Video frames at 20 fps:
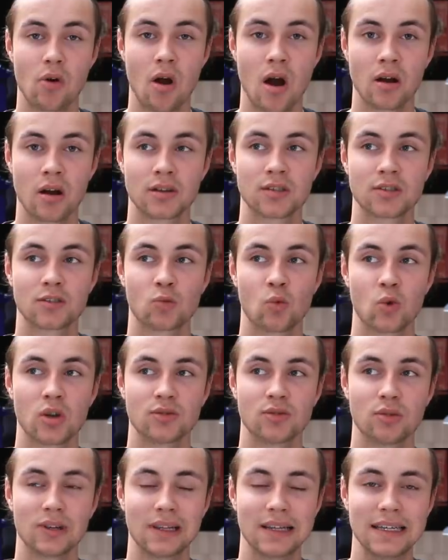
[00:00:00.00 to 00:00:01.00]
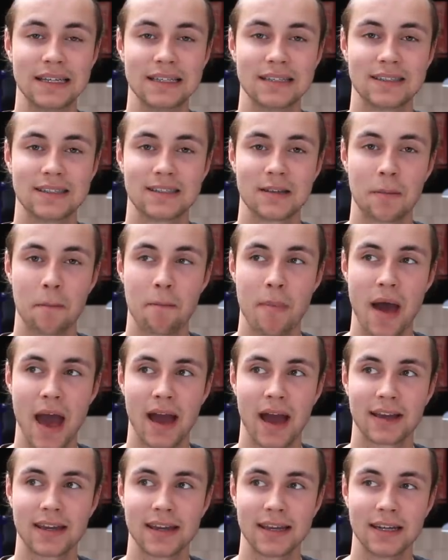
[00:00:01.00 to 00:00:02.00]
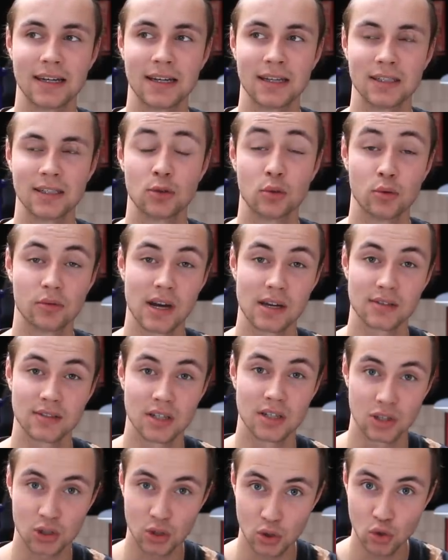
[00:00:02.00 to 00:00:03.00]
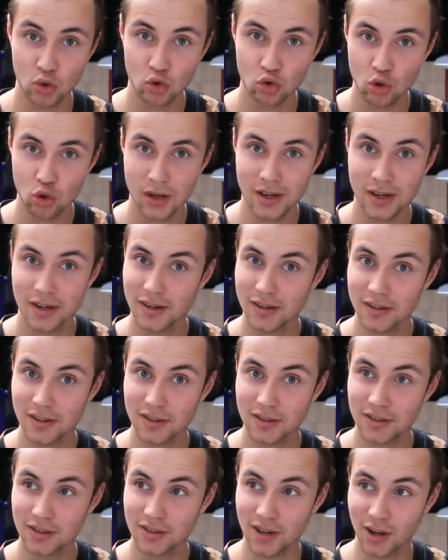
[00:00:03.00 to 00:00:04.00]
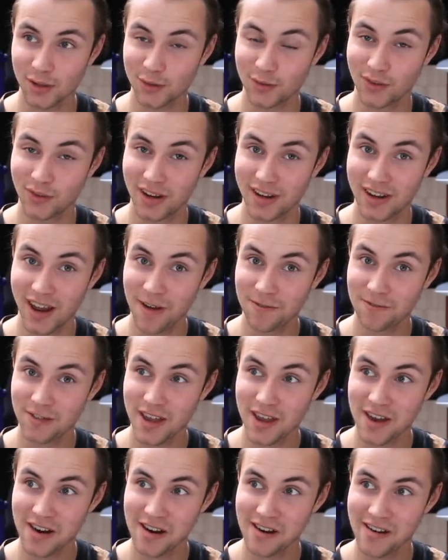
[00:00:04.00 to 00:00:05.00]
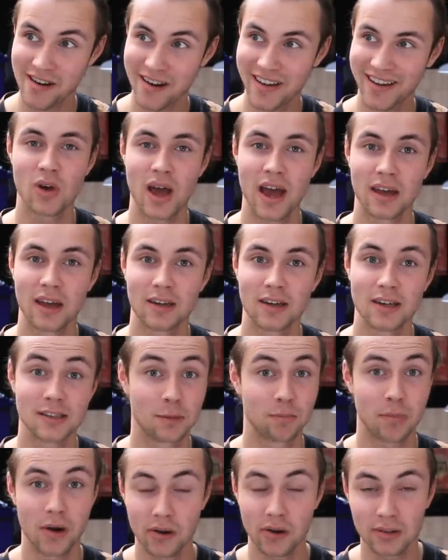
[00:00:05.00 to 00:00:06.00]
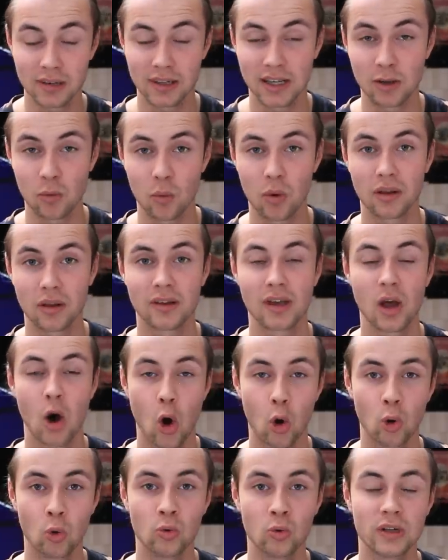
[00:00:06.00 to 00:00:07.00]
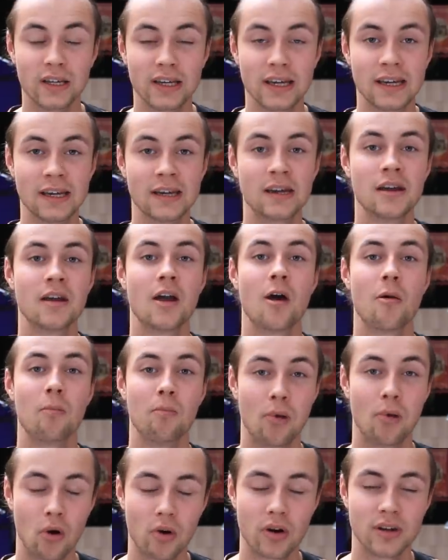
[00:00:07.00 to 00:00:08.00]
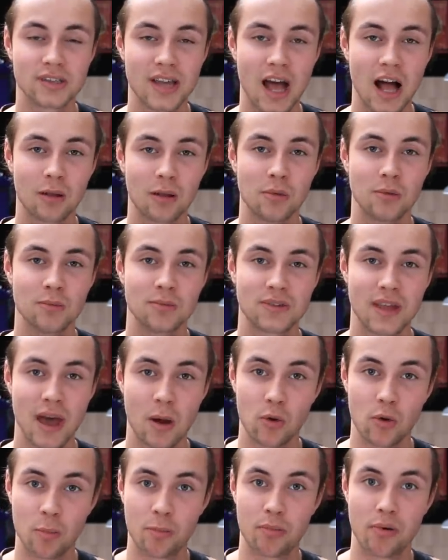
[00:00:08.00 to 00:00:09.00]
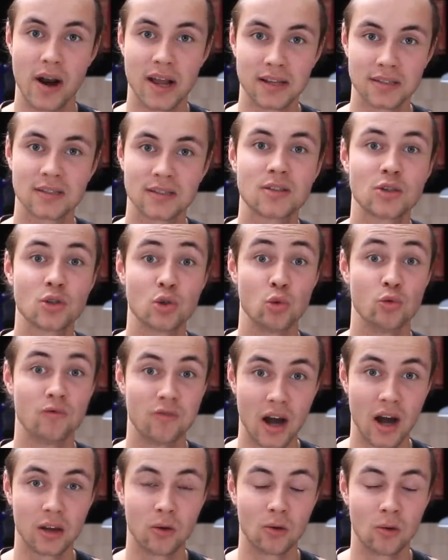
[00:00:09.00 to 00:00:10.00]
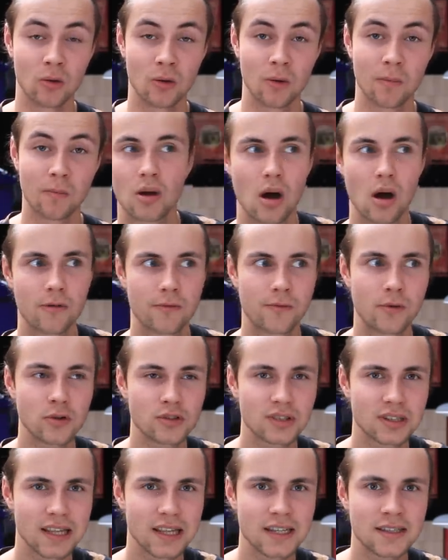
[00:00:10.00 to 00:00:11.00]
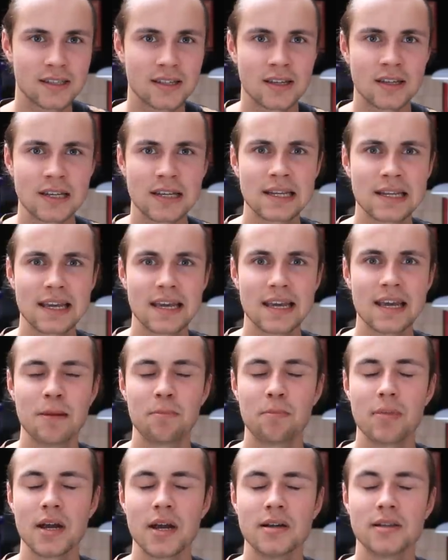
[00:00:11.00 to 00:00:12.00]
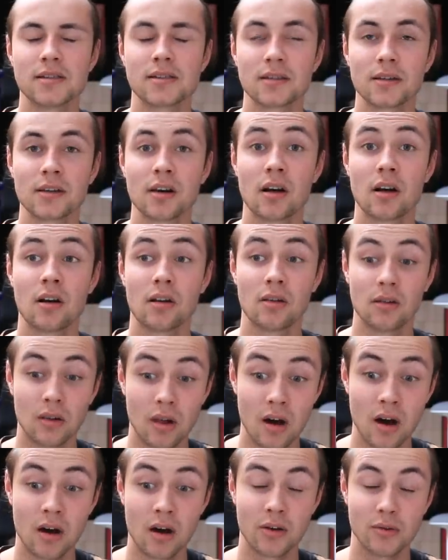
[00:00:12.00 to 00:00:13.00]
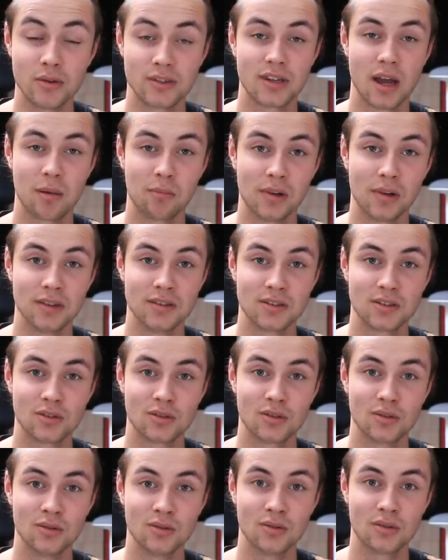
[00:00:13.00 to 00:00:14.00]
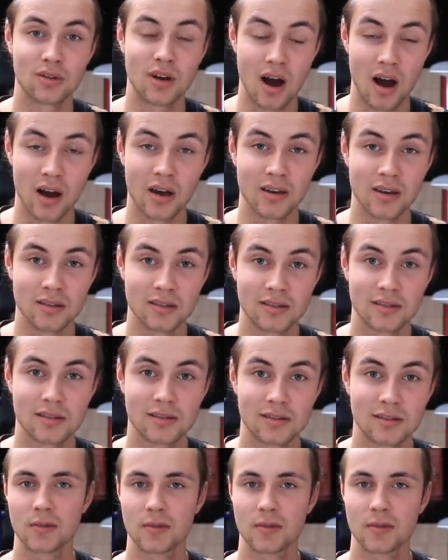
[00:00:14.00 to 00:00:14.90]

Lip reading: Rocks, was released back in 2002, Songs for the Deaf Year, and it's apparently one of the only Boris albums that were pressed to vinyl. On first listen, it bears a lot of resemblance to Caius.